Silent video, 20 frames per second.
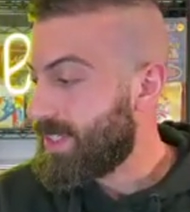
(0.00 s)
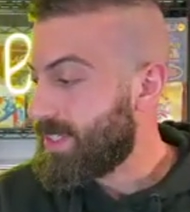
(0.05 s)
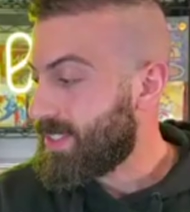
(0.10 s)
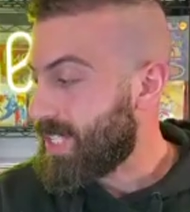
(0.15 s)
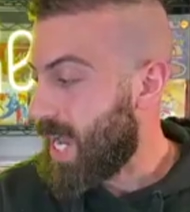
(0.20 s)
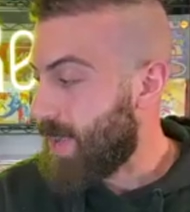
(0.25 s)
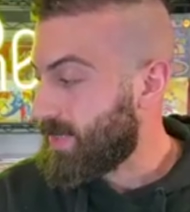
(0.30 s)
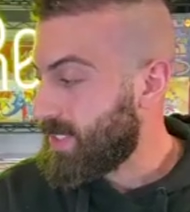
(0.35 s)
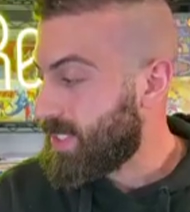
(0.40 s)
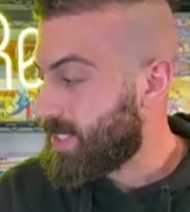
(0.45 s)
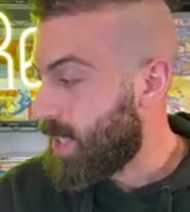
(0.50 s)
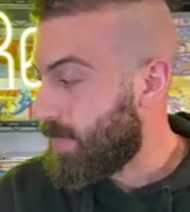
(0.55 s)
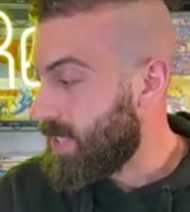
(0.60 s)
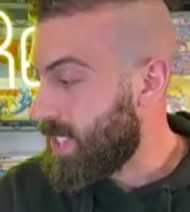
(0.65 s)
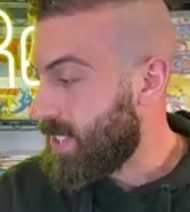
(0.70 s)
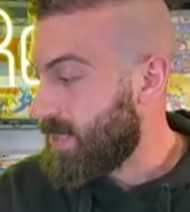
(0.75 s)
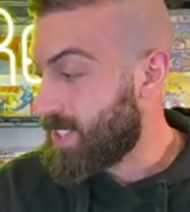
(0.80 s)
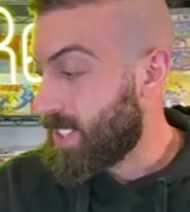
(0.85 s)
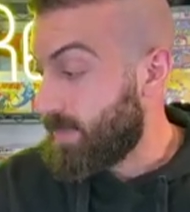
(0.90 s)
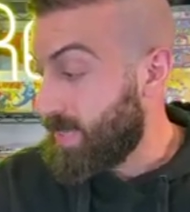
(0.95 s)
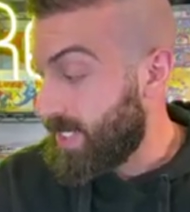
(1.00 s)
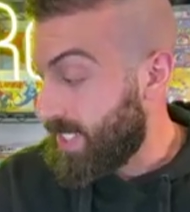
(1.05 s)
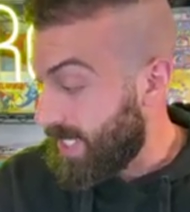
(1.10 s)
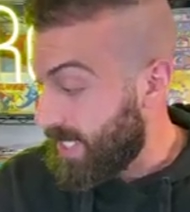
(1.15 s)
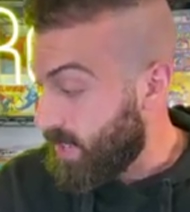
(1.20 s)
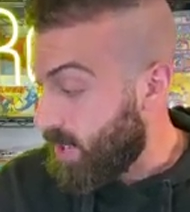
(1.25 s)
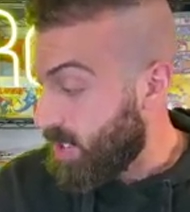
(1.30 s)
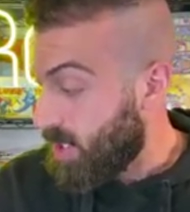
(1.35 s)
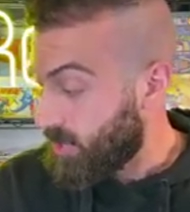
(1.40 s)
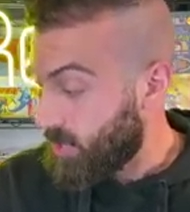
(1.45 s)
Thomas W is gonna be
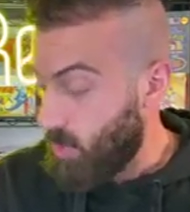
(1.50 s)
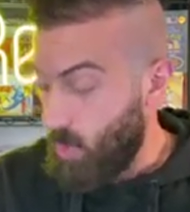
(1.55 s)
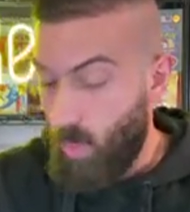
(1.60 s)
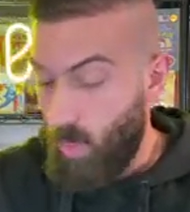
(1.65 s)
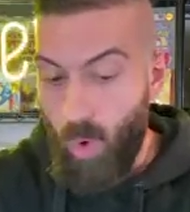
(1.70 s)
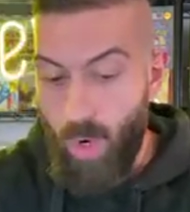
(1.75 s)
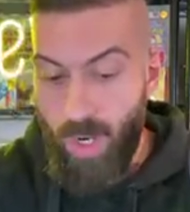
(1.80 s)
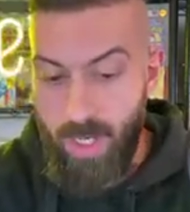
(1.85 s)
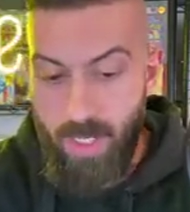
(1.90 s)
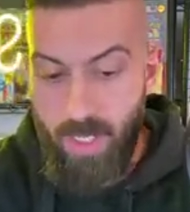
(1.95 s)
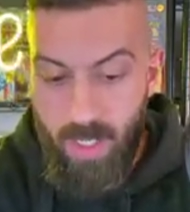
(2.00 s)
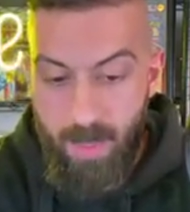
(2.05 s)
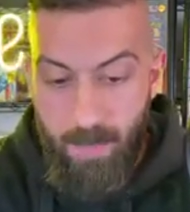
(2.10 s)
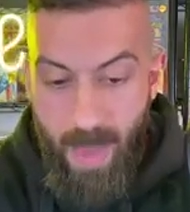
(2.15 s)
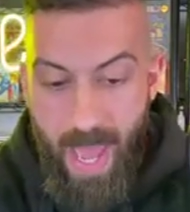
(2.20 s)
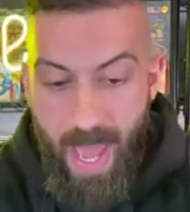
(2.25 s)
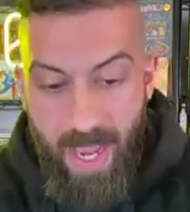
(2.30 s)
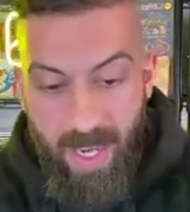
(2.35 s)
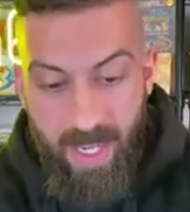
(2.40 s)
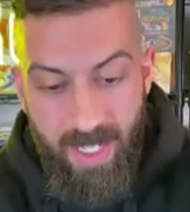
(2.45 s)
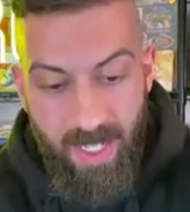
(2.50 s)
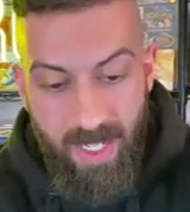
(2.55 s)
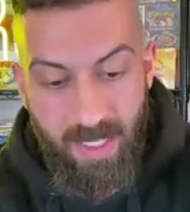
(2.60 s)
getting also one pack.